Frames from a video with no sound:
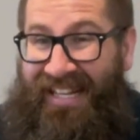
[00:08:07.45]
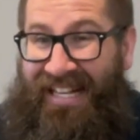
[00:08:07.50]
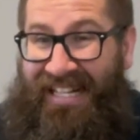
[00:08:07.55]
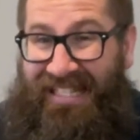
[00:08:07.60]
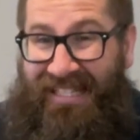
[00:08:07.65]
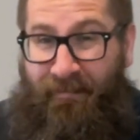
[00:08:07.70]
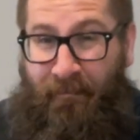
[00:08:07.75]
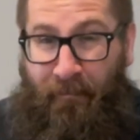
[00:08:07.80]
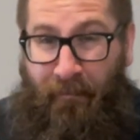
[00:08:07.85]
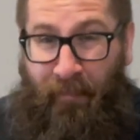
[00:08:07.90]

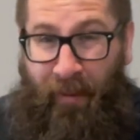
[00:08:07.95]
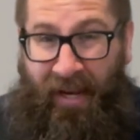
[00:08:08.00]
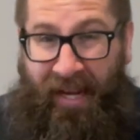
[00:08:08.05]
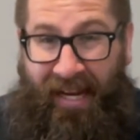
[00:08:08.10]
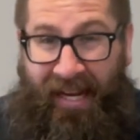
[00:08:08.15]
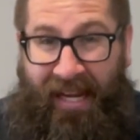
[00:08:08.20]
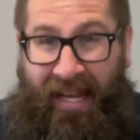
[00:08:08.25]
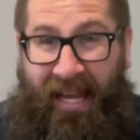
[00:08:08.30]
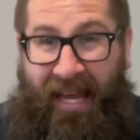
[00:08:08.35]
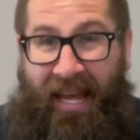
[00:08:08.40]
It's
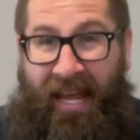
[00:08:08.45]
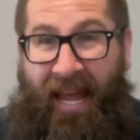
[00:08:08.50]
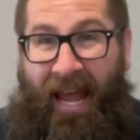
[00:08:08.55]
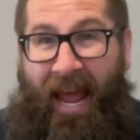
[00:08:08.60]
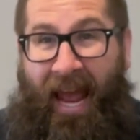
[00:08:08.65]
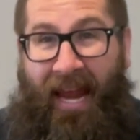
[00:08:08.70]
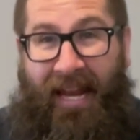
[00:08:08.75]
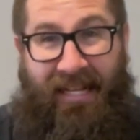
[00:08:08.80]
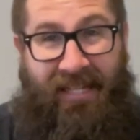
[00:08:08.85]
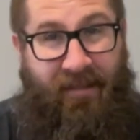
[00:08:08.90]
big
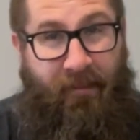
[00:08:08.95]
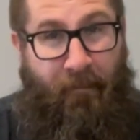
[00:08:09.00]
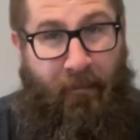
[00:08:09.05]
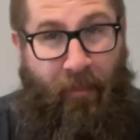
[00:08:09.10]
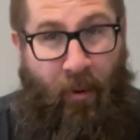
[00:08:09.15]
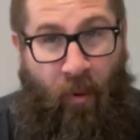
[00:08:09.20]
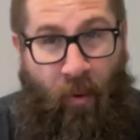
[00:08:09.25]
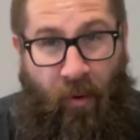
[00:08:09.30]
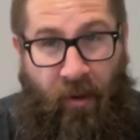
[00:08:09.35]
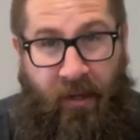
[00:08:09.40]
and it's
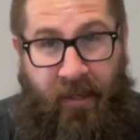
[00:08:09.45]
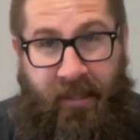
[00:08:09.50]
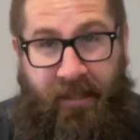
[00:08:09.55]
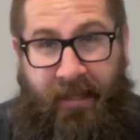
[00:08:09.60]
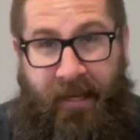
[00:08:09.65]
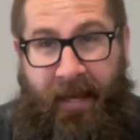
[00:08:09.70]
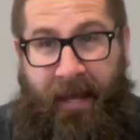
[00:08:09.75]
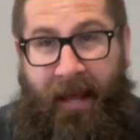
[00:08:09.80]
important,